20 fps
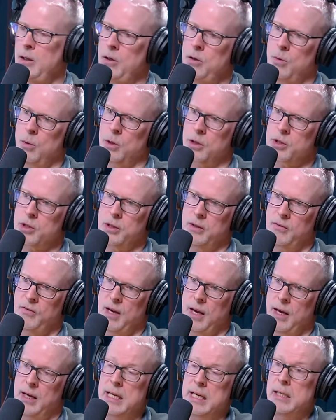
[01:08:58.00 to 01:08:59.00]
who works in the
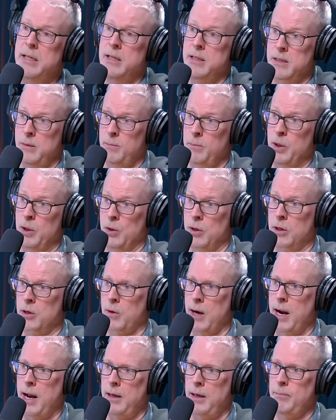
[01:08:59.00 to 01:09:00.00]
VA is a
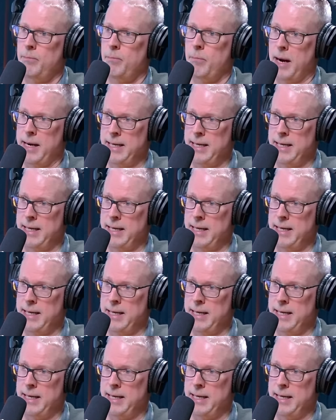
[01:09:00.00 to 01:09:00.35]
bureaucrat by